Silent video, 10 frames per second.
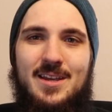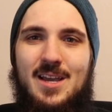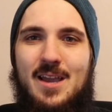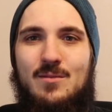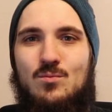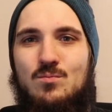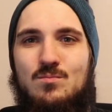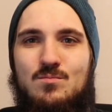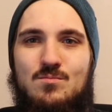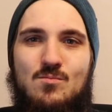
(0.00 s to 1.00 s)
I, I
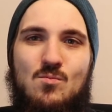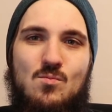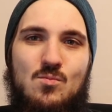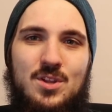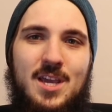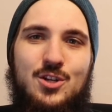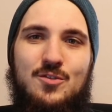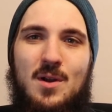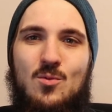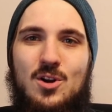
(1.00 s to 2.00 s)
the
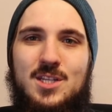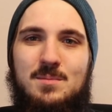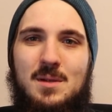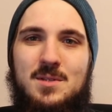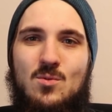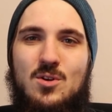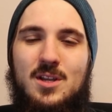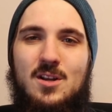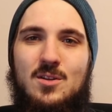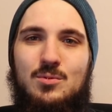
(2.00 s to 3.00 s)
nature of my work, sometimes I
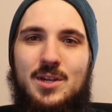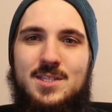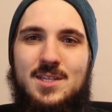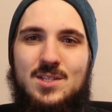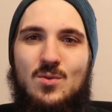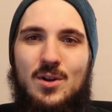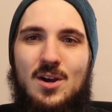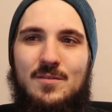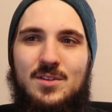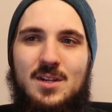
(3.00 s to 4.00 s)
work in other places quite
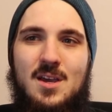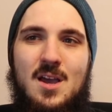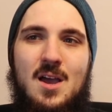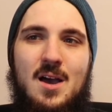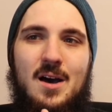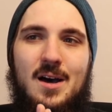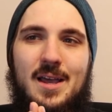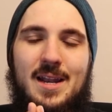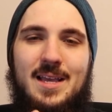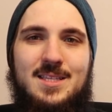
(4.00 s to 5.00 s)
often,
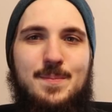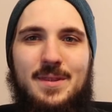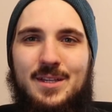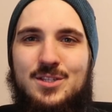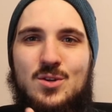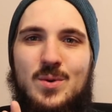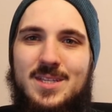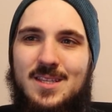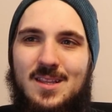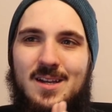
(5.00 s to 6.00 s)
uh, and I had spent like two
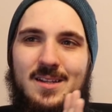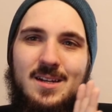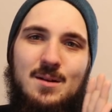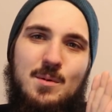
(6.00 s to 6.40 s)
weeks in London.